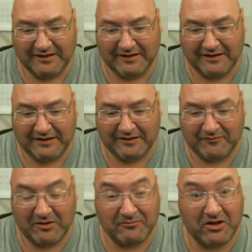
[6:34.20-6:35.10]

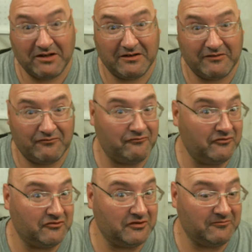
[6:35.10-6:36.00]
um, I'm not in a
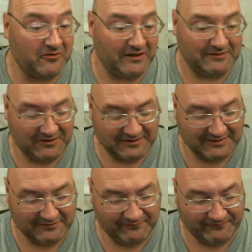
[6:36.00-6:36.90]
real good place
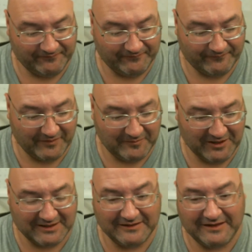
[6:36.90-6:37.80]
because
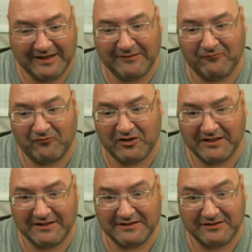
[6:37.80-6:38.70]
basically I'm
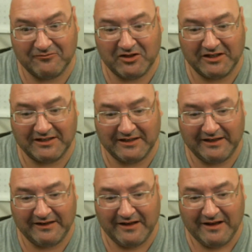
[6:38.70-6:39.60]
working so much
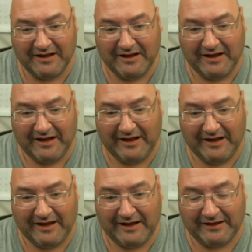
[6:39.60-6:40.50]
that
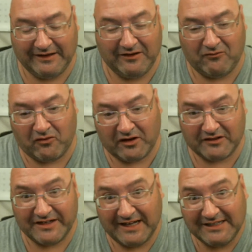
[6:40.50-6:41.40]
uh, you know work
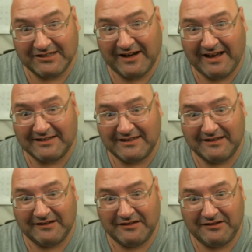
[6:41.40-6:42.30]
creates stress
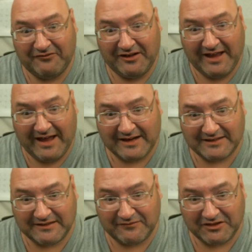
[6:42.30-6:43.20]
and then you
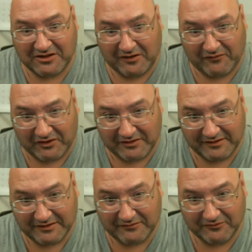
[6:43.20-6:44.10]
relax and recover.
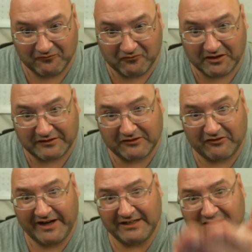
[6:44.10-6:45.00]
Then work
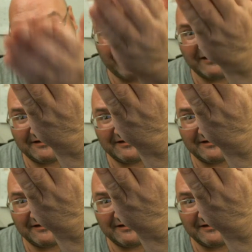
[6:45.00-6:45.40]
creates stress,